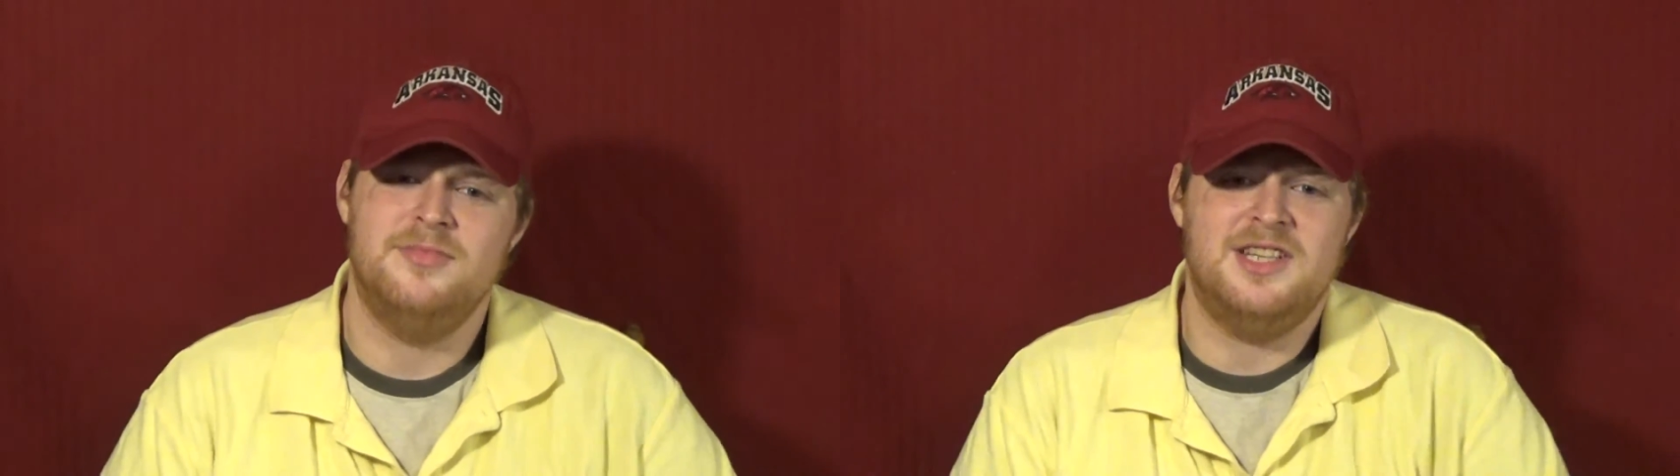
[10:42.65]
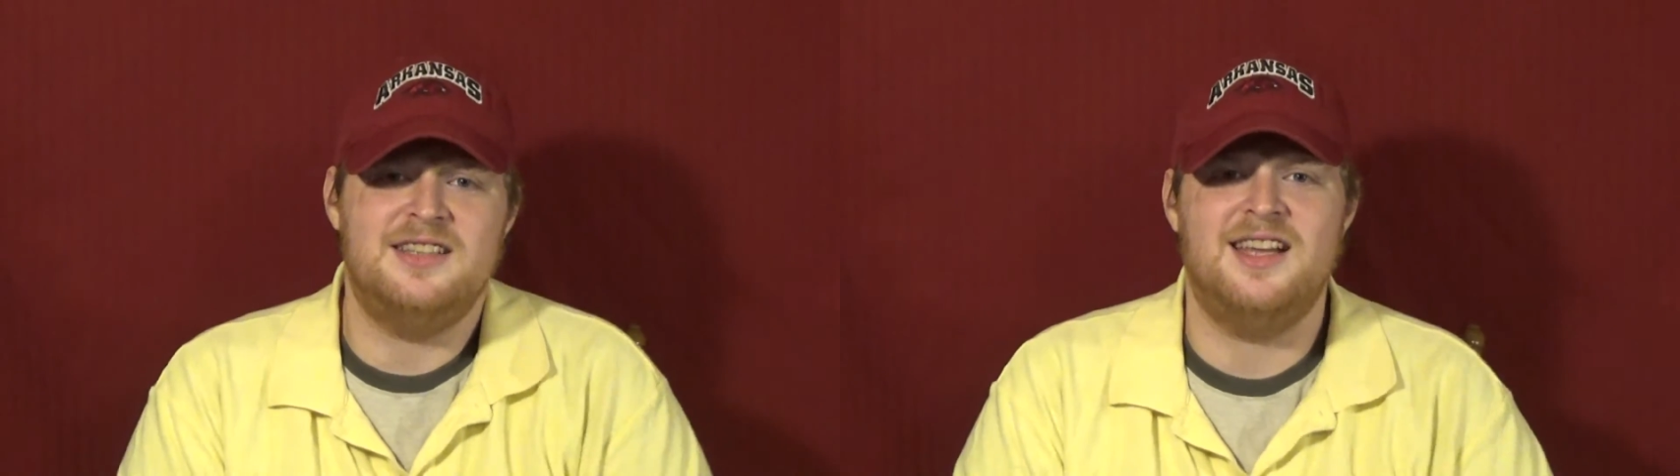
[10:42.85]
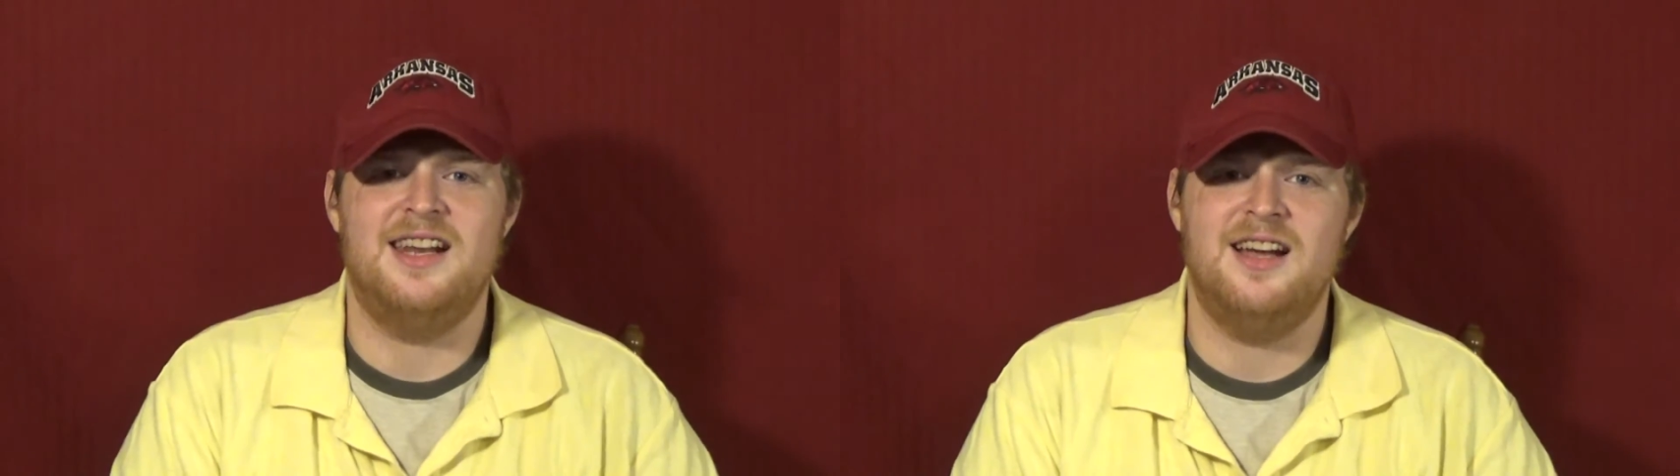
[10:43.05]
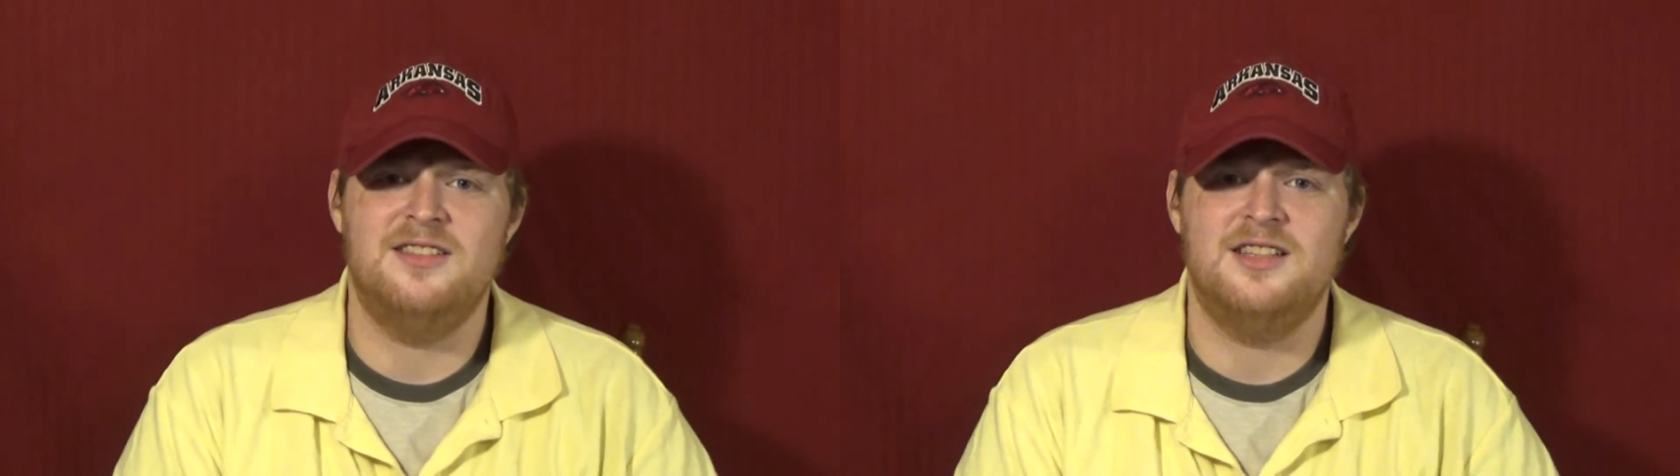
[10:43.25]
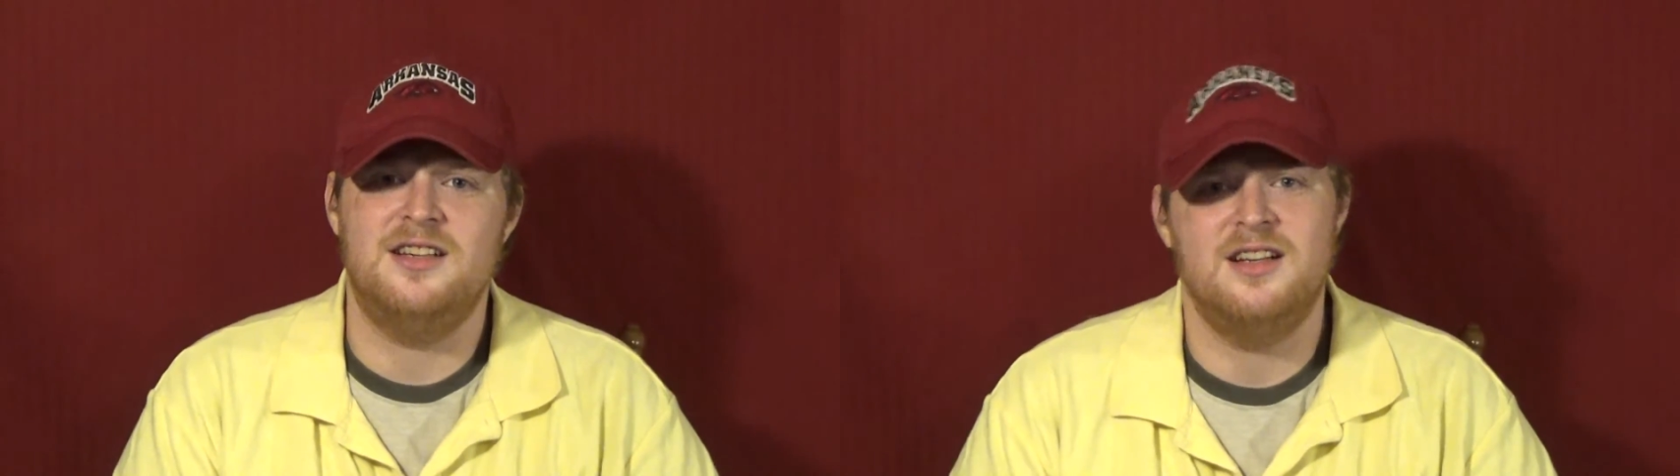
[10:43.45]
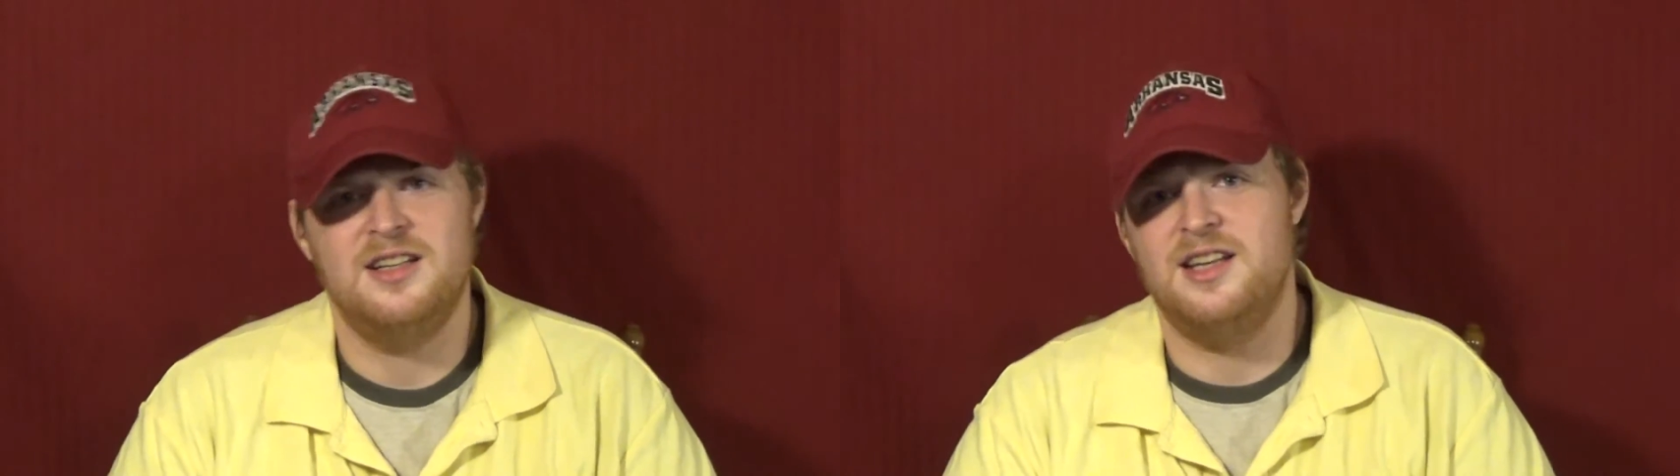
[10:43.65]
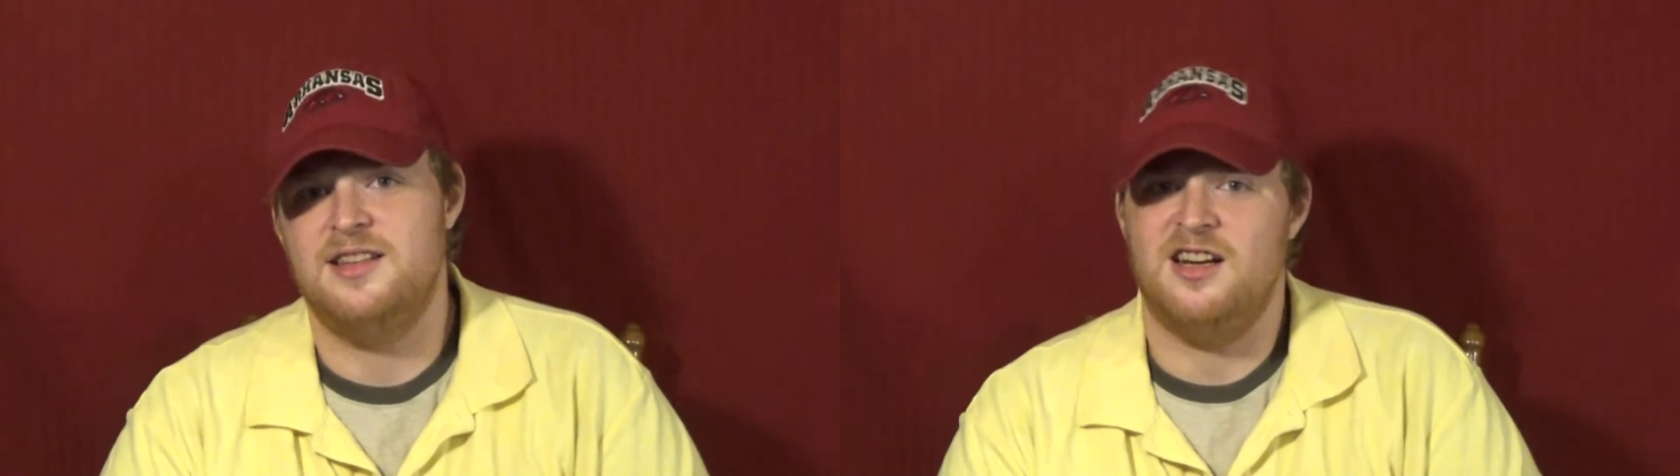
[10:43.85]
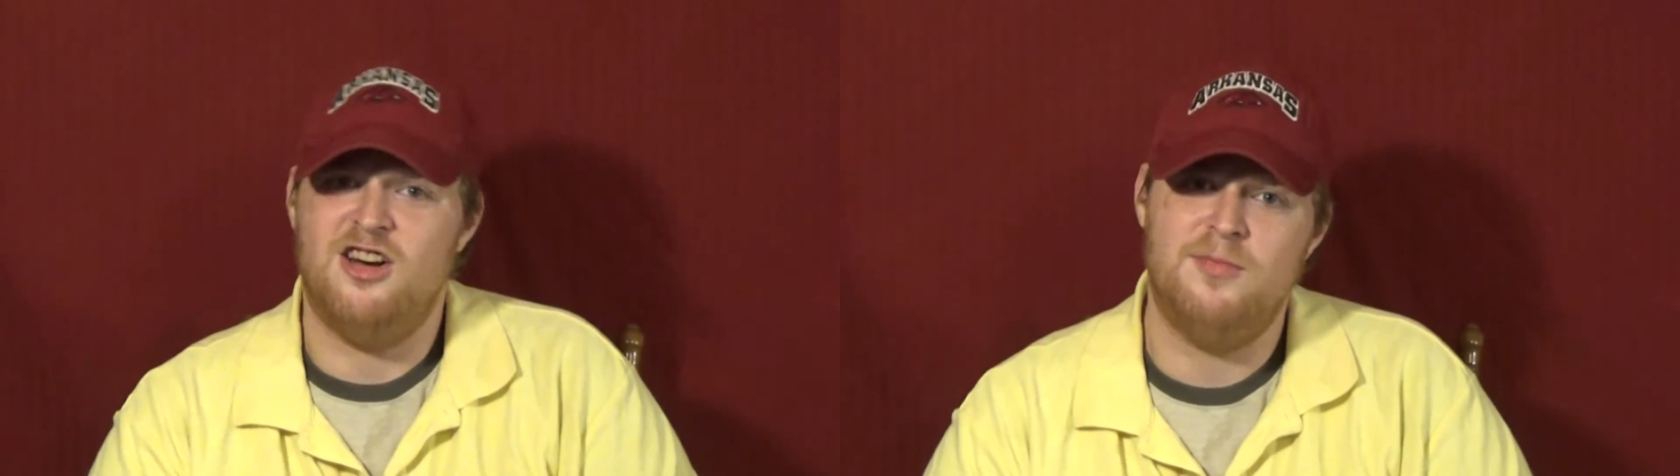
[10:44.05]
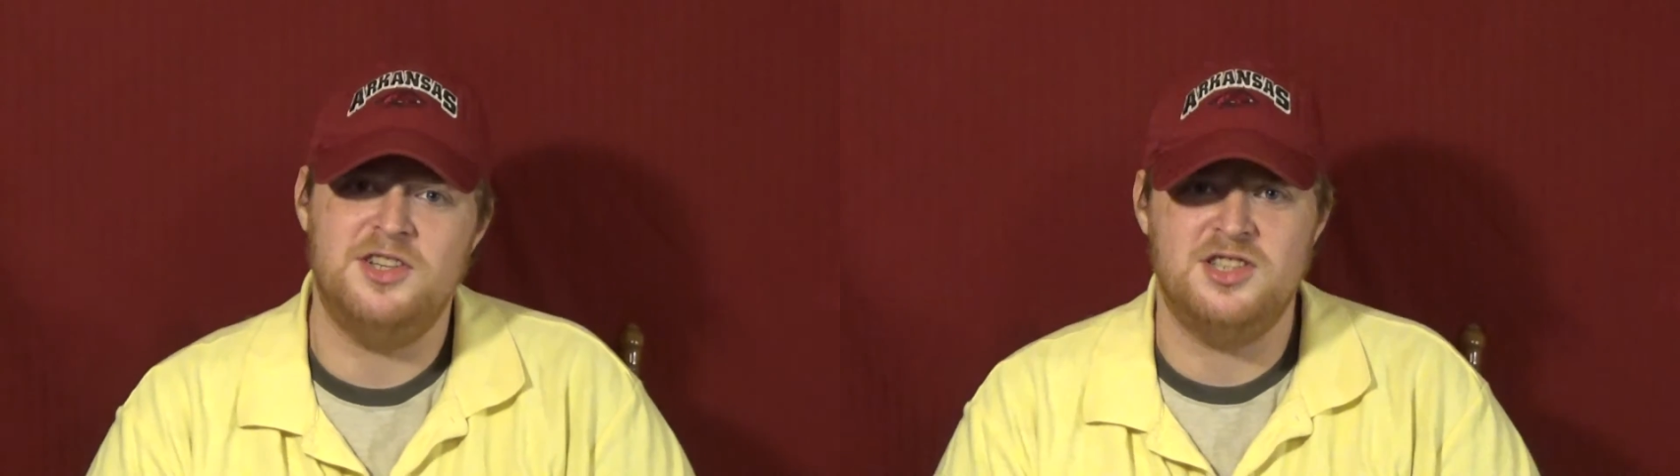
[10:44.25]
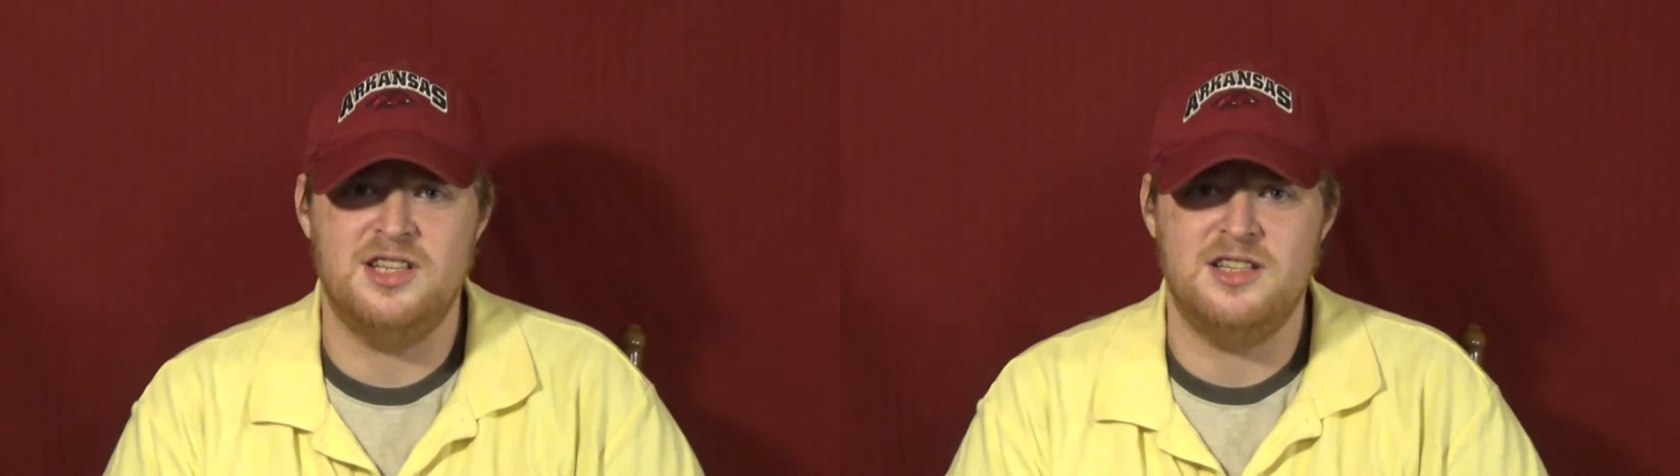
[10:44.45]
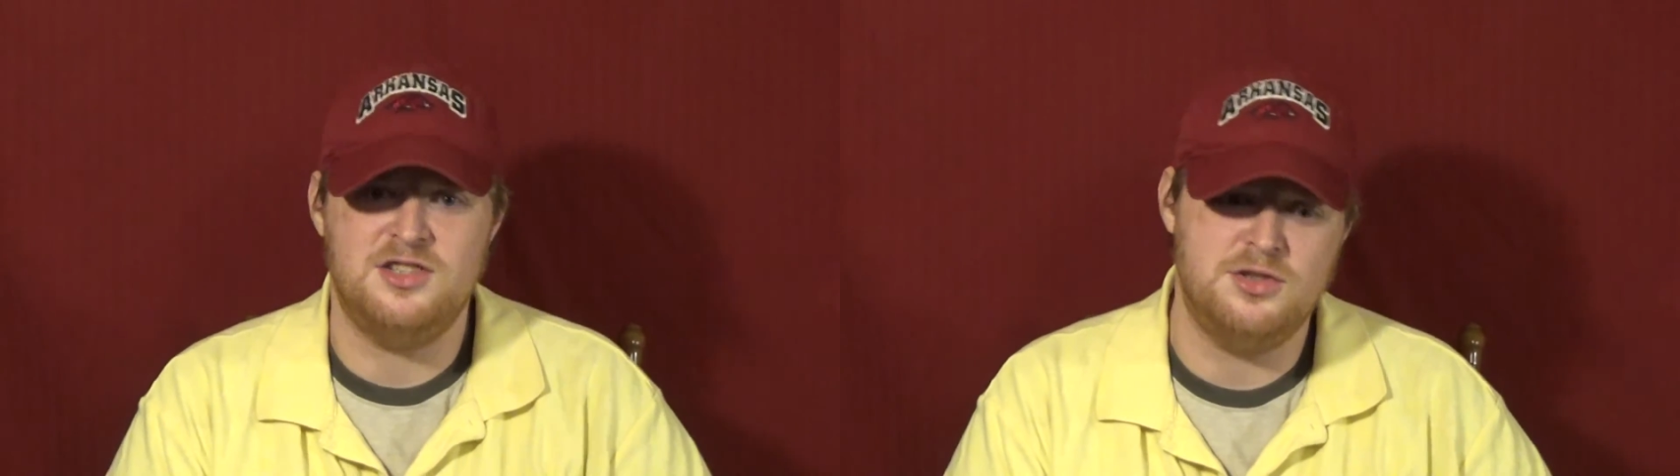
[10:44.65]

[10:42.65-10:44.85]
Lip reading: get that out there, get that off my chest.